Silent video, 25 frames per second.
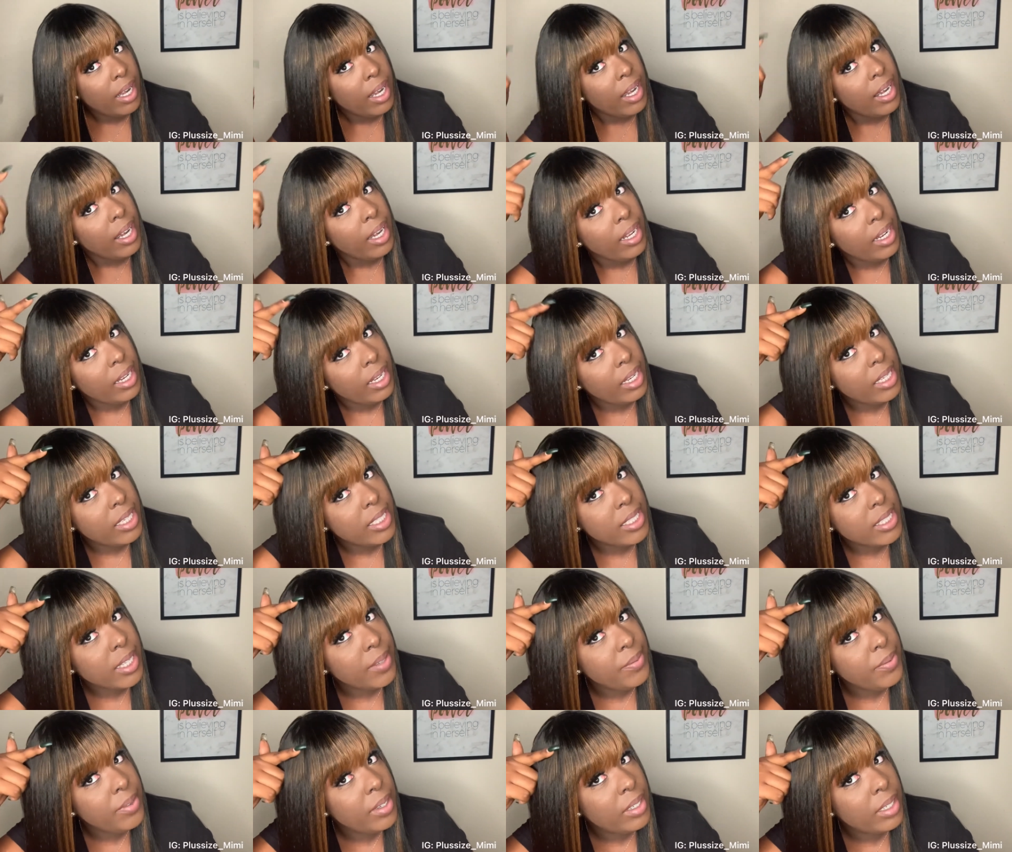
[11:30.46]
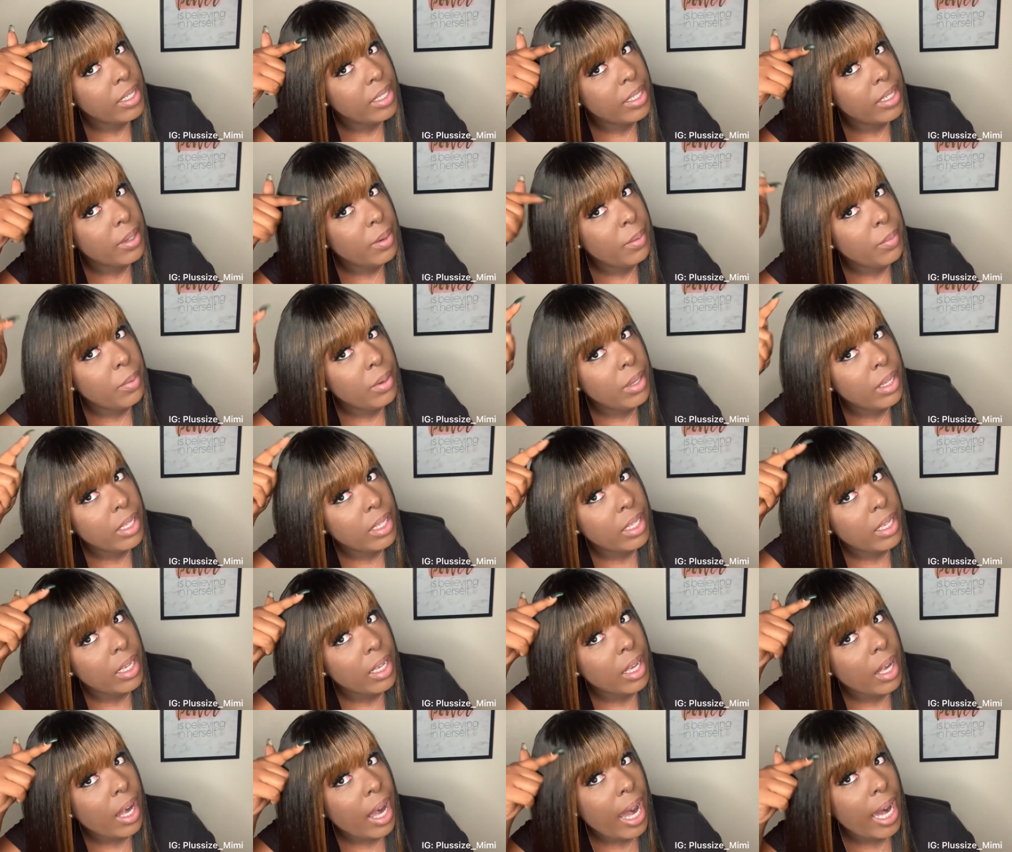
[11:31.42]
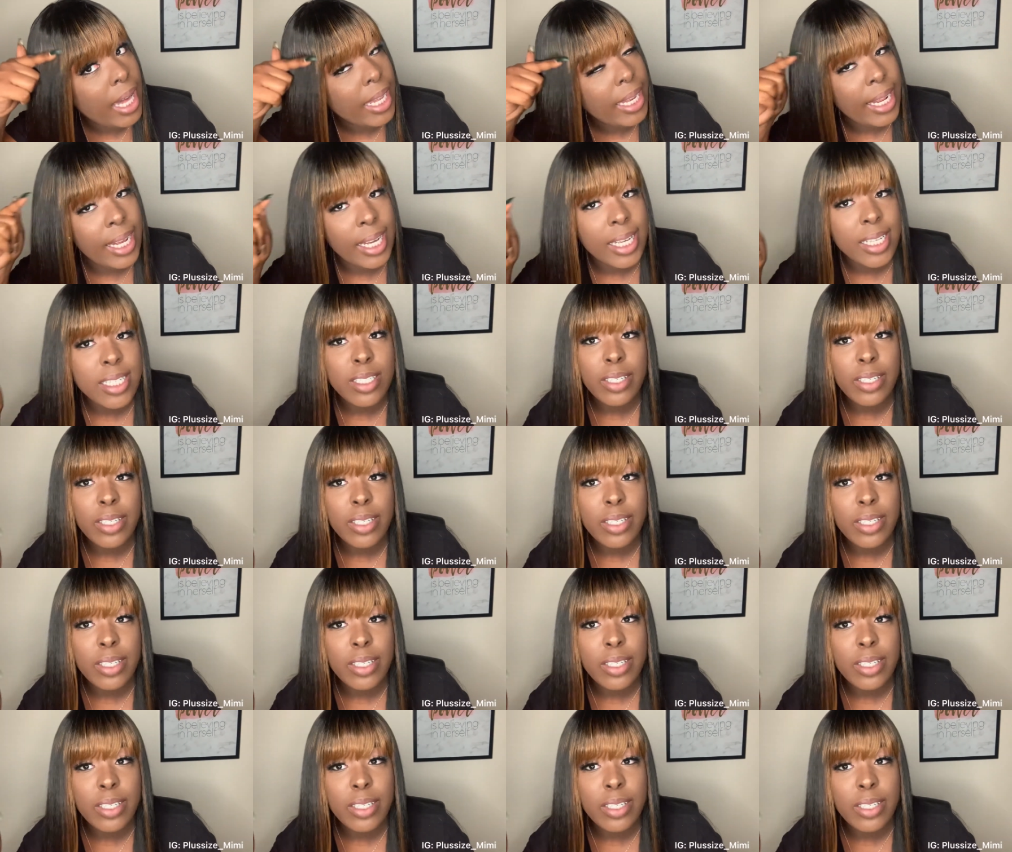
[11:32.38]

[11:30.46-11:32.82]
And it does give you a little highlight.